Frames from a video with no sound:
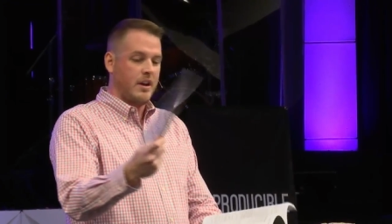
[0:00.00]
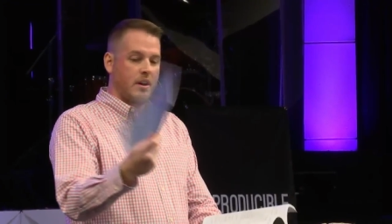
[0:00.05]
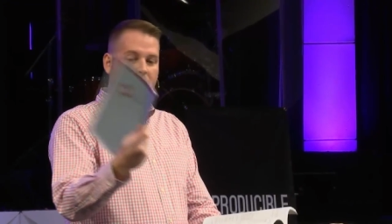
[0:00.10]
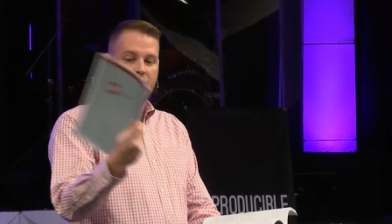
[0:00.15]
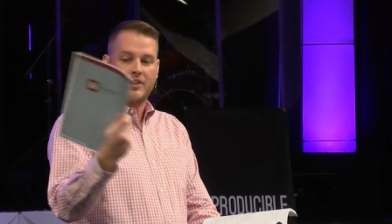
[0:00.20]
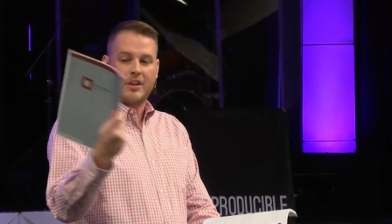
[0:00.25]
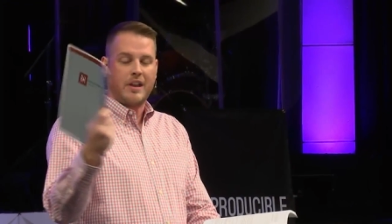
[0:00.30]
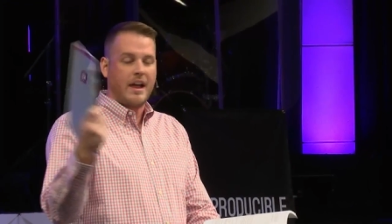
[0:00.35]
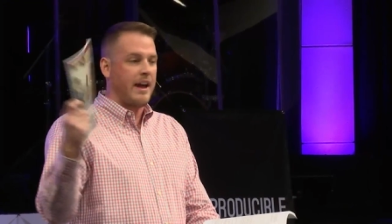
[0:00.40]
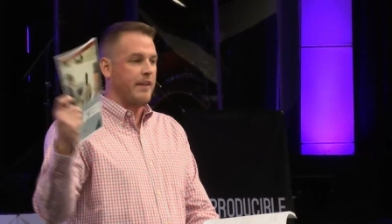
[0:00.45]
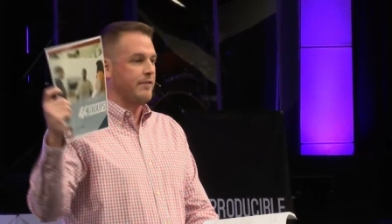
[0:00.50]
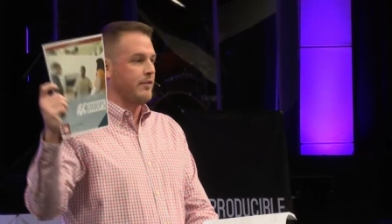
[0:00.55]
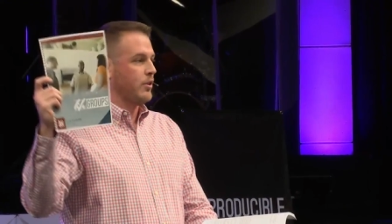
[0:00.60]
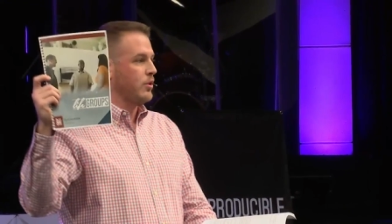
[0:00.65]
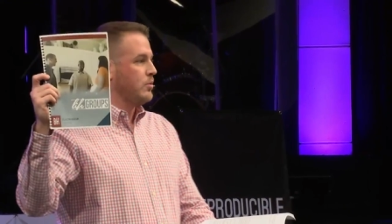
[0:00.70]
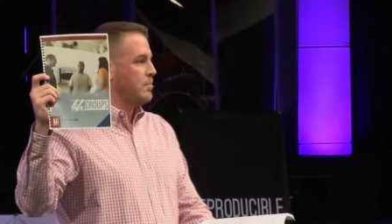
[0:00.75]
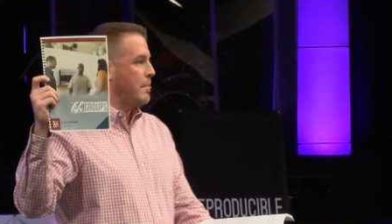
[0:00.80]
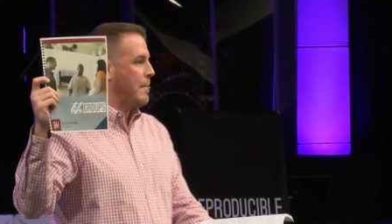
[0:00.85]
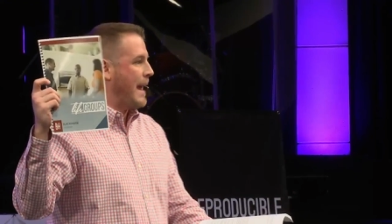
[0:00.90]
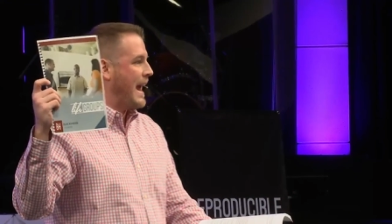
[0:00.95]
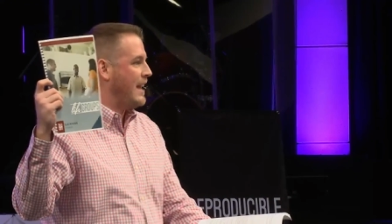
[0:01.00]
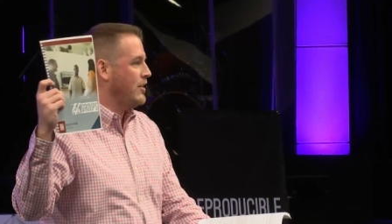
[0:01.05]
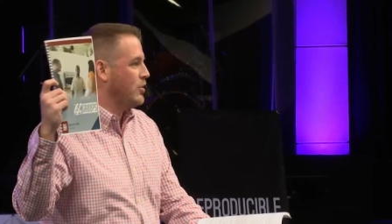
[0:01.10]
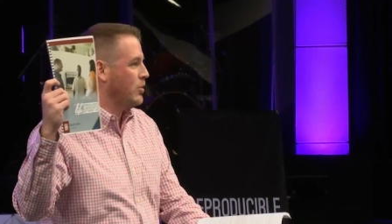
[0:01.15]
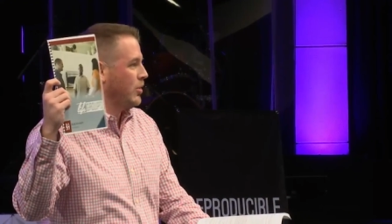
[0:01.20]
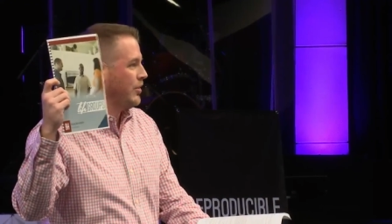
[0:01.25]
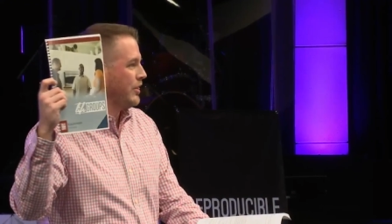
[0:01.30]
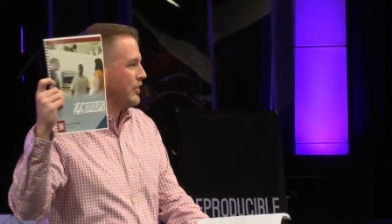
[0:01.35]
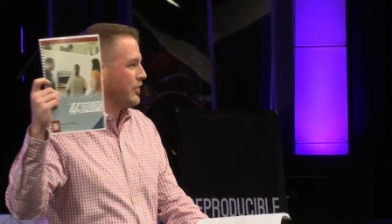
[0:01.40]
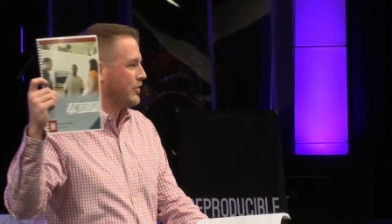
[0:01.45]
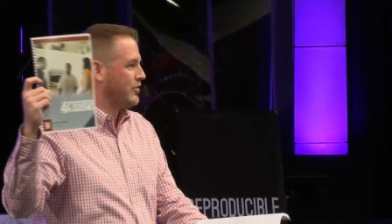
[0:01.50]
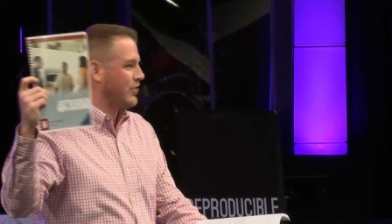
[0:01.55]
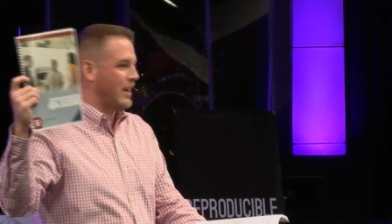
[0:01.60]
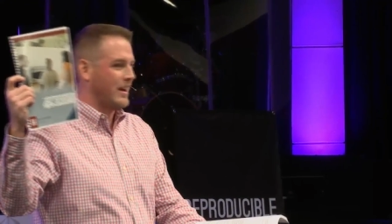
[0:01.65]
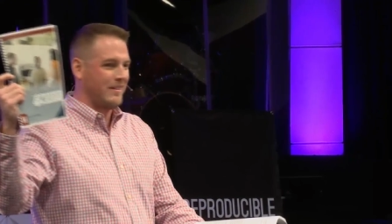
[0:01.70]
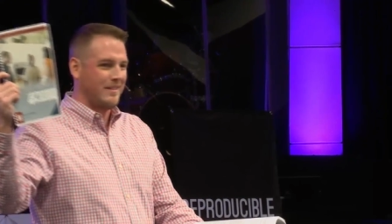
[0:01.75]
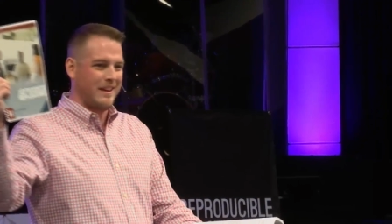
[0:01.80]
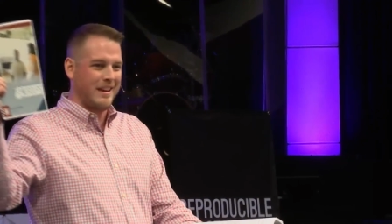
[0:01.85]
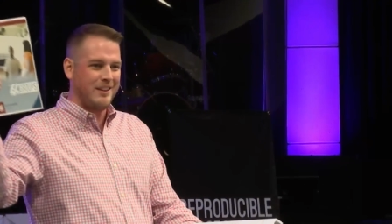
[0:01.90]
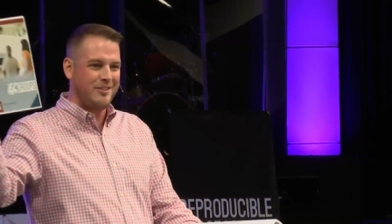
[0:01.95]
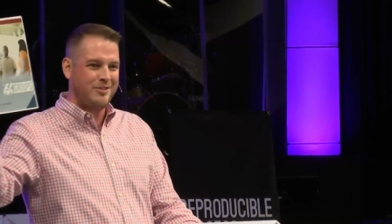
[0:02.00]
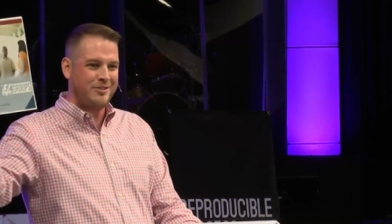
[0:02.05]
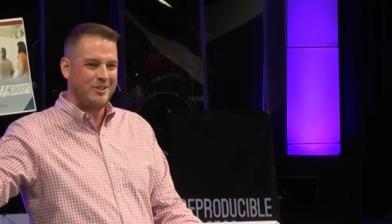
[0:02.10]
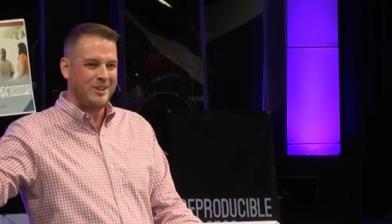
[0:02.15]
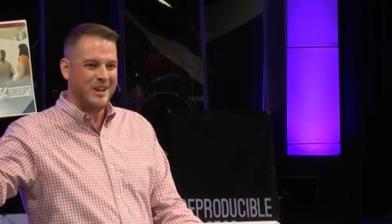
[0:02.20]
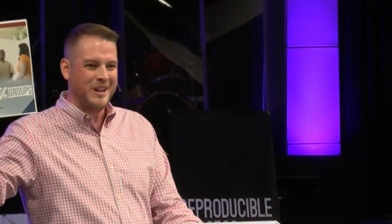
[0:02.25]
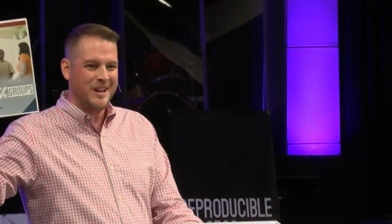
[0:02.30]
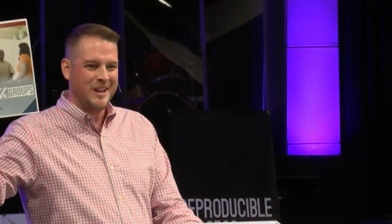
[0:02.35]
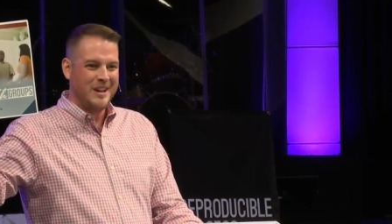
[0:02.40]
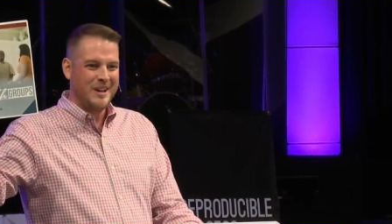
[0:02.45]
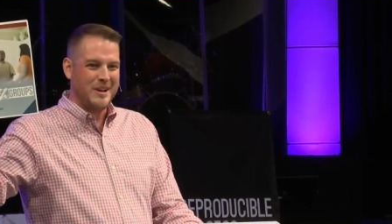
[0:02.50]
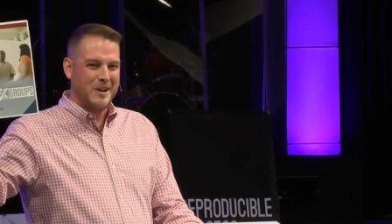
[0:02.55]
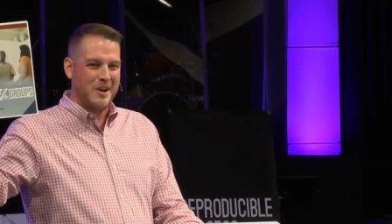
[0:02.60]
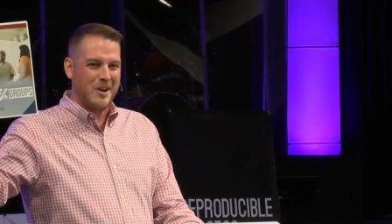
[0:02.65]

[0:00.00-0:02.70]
There is a life group manual that looks like this.